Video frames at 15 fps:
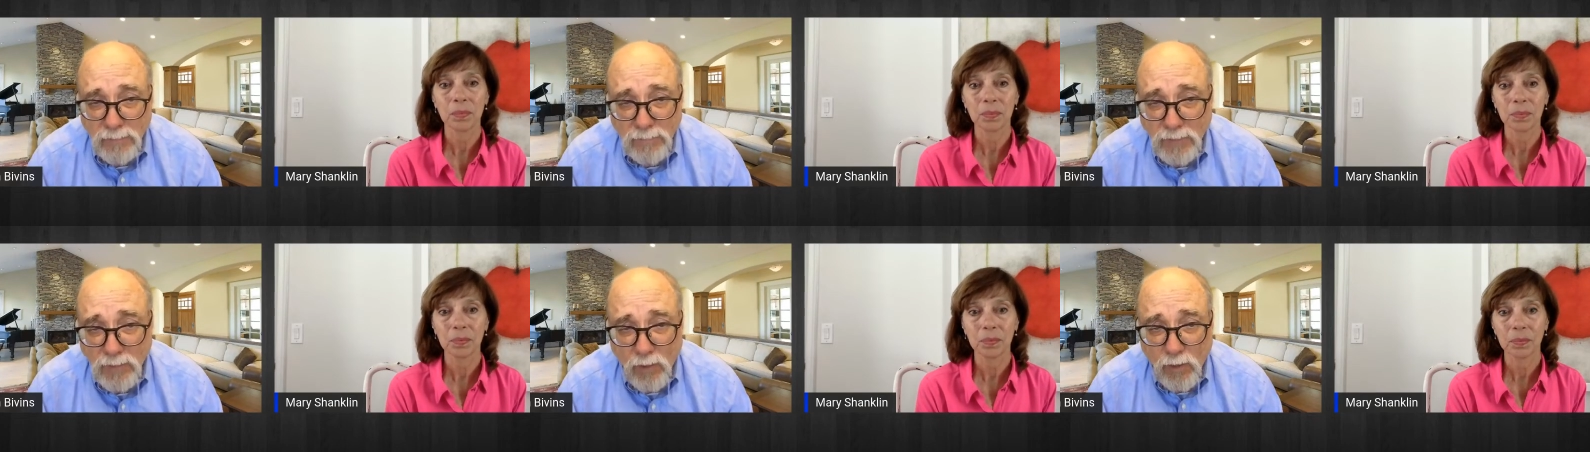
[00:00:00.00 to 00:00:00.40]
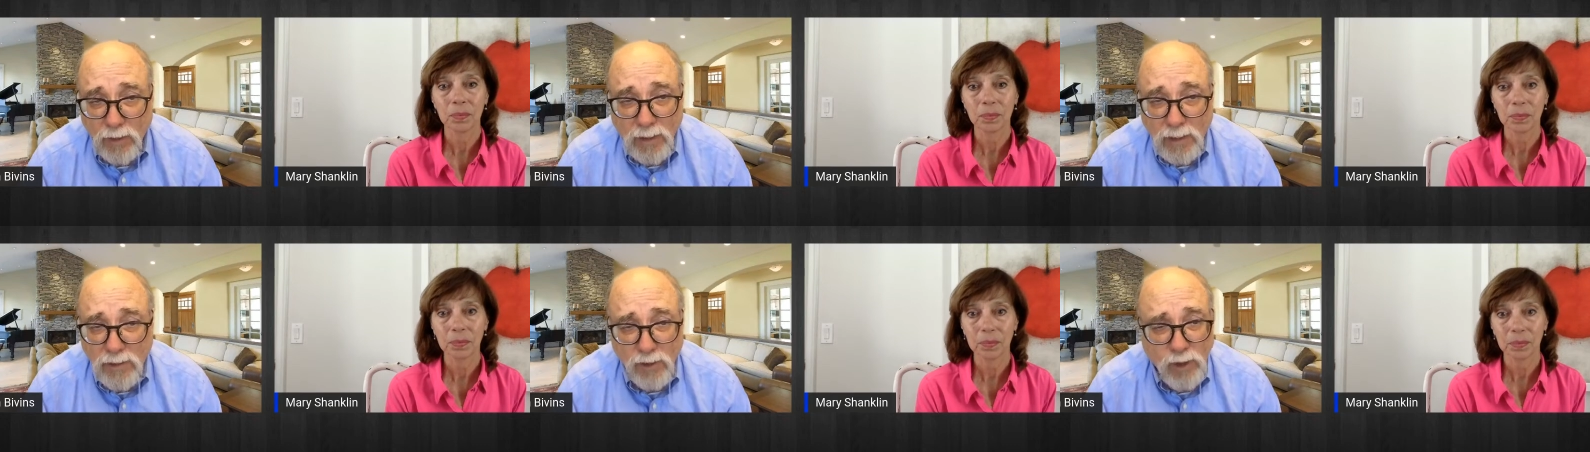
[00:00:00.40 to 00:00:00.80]

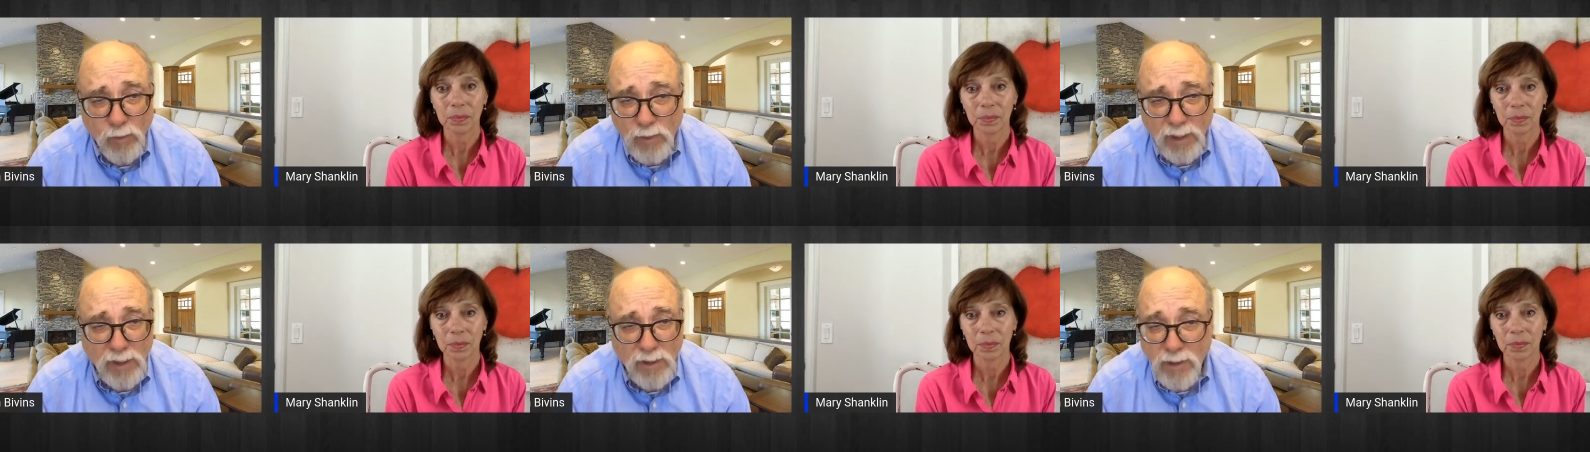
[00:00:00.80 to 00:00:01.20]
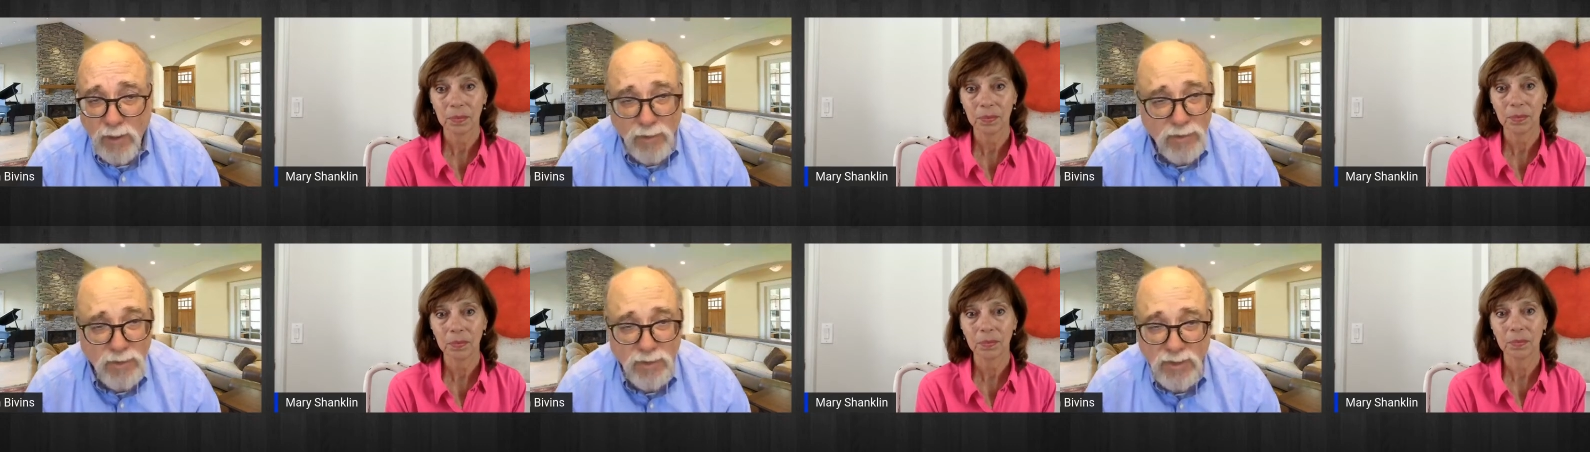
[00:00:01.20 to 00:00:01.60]
Speaker 1: Orlando could be a
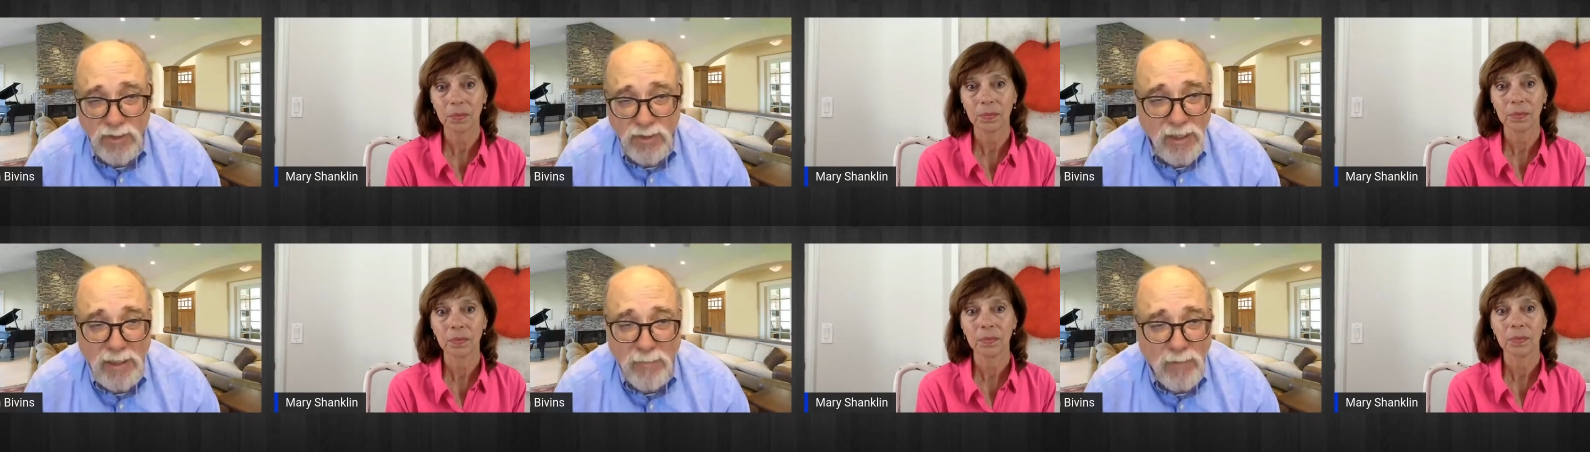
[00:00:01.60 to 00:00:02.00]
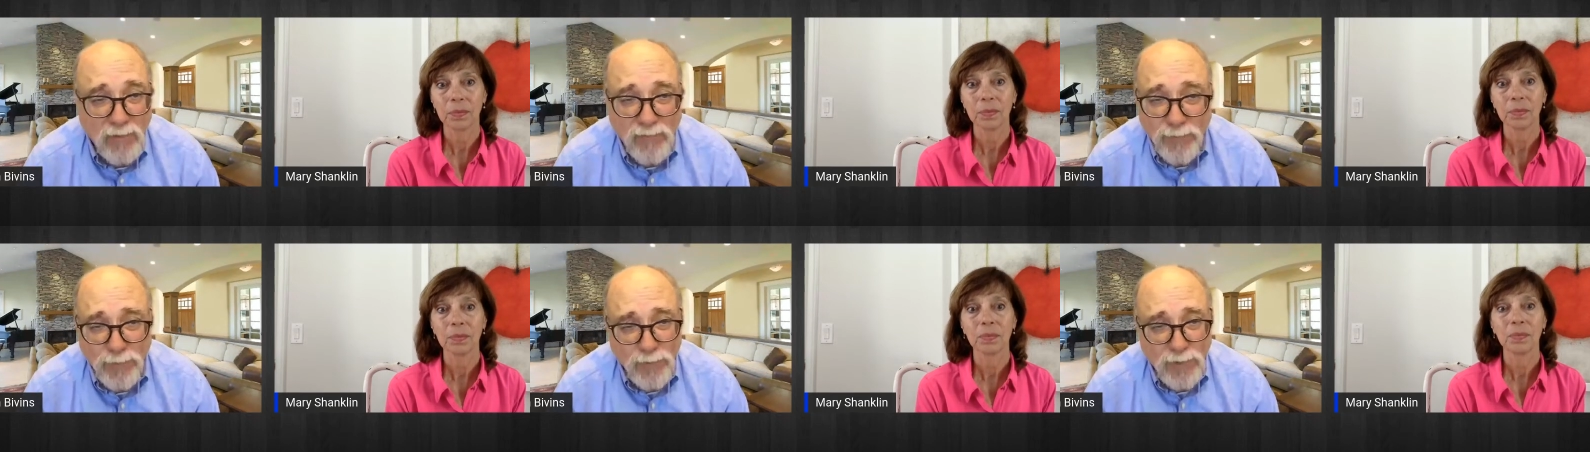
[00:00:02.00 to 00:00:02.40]
coastal city
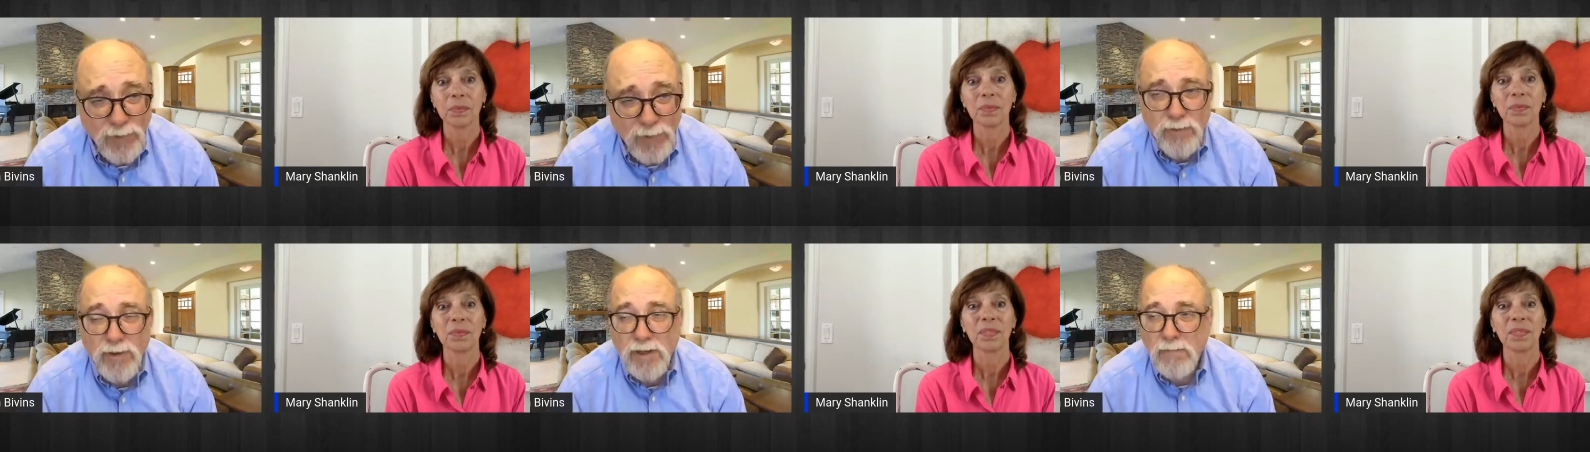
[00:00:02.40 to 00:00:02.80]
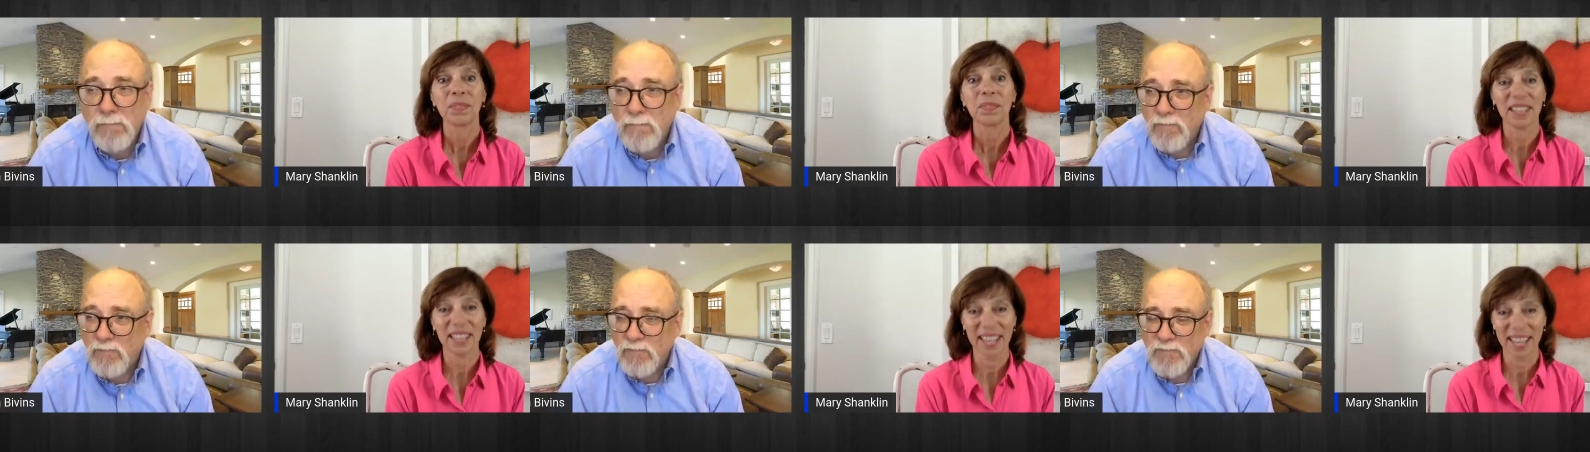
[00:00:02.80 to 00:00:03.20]
before we know
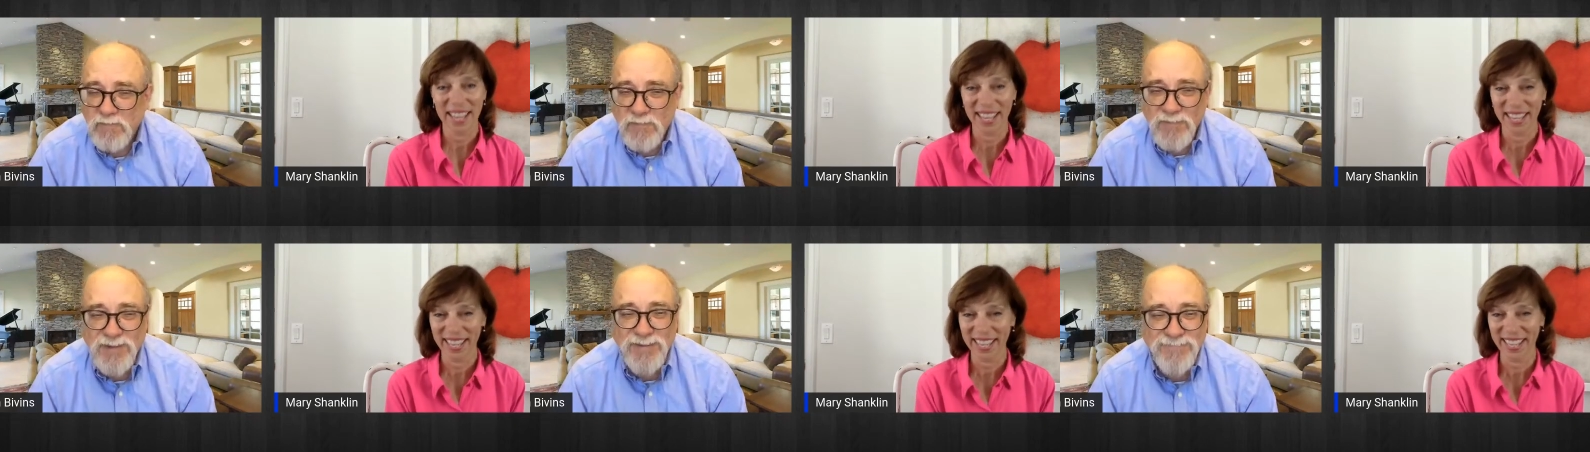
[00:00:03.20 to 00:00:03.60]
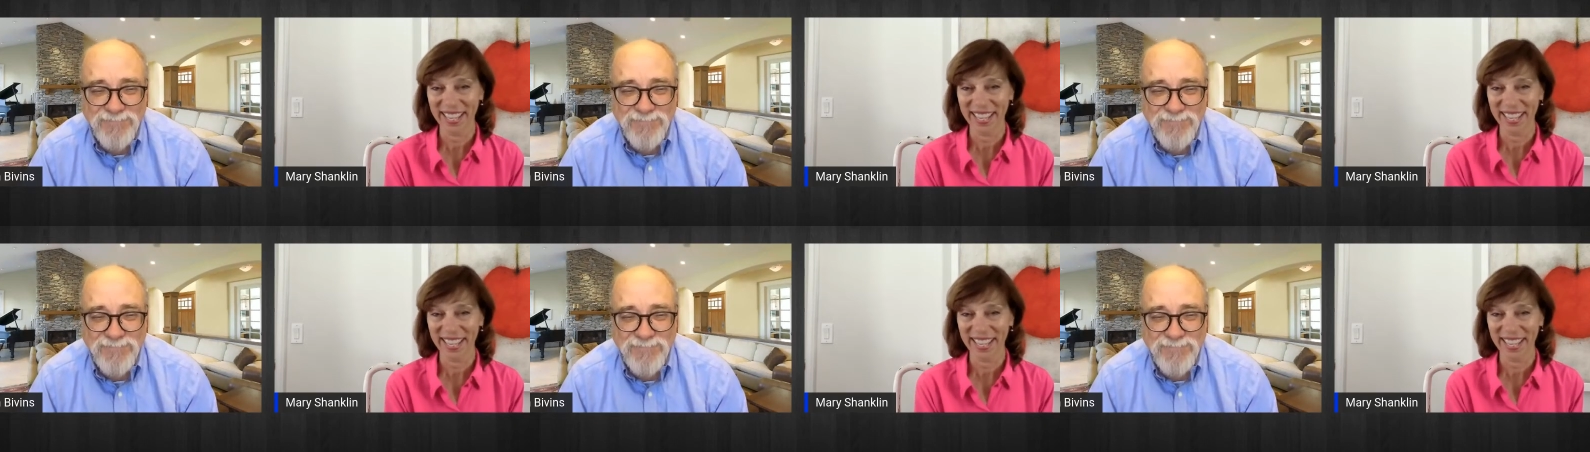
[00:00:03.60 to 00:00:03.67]
it.